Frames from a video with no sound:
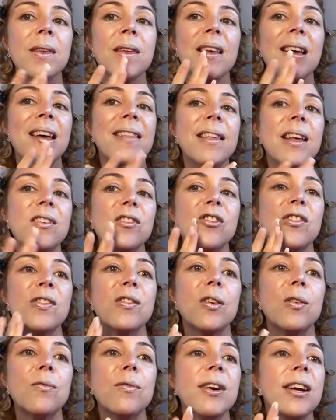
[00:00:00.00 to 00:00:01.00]
And that's just
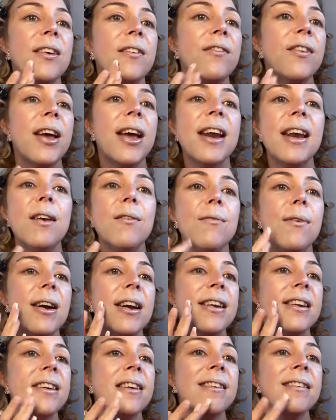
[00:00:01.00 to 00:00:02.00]
got rid of any
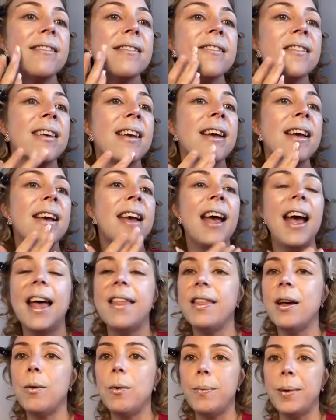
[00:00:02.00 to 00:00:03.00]
redness, and
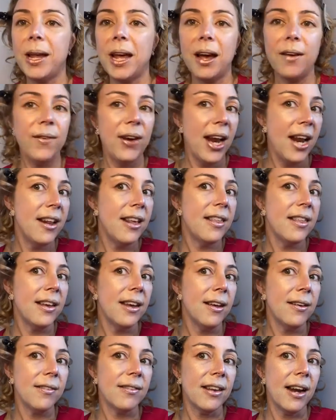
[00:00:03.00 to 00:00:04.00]
that will be covered. Anything
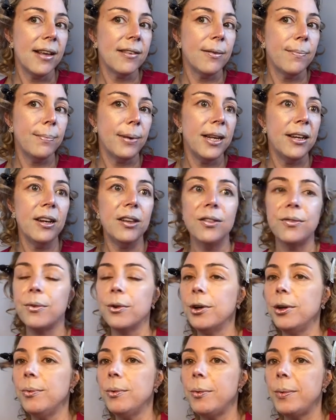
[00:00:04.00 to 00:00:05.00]
else that hasn't blended
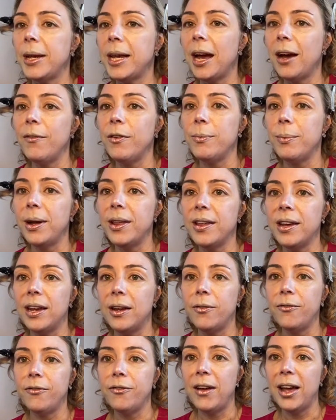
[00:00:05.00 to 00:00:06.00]
through will be covered by the
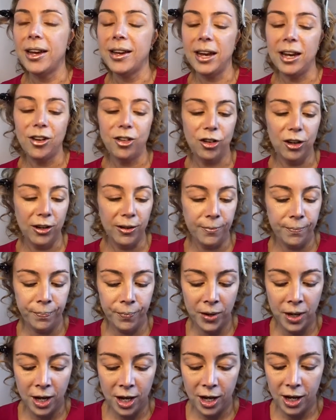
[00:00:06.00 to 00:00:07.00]
foundation.
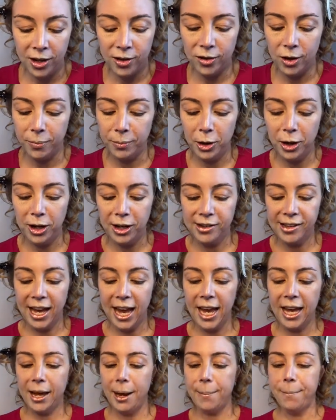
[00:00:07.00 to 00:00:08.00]
So I'm going to
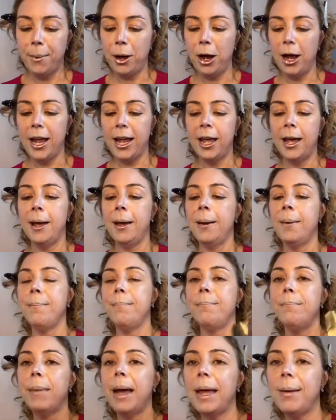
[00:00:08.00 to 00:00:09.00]
take my
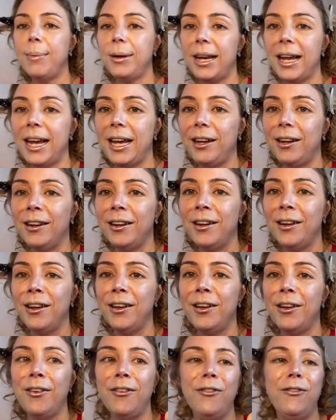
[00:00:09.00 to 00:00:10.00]
Maybelline
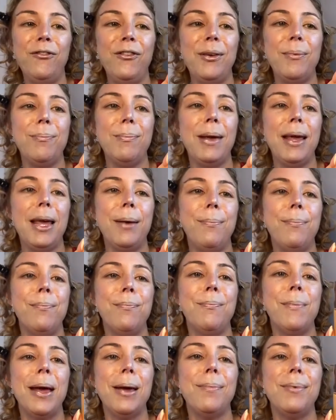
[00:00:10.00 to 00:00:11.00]
Fit Me
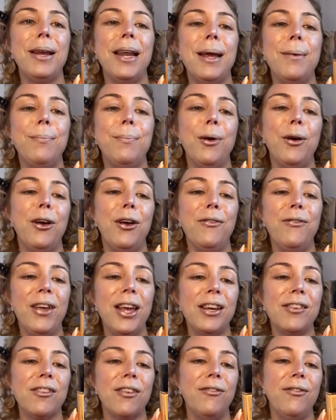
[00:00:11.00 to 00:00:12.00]
Maybelline
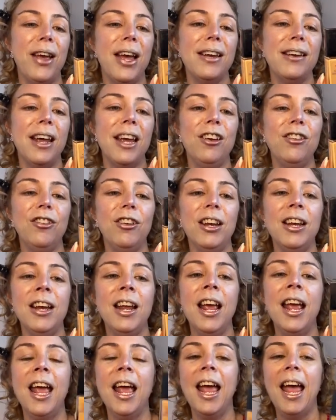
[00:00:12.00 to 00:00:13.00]
Perfect foundation,
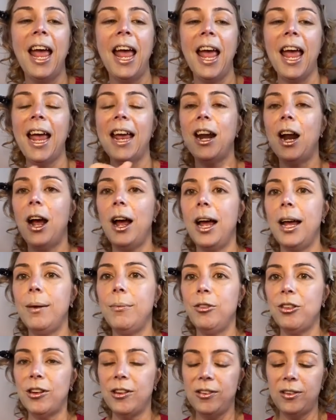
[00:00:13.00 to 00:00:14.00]
and I'm
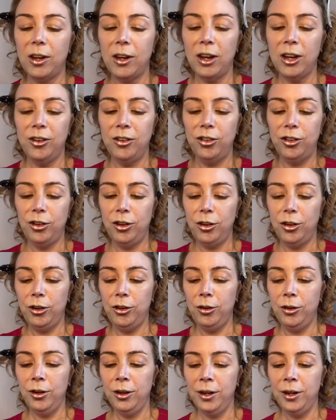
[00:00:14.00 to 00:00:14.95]
just going to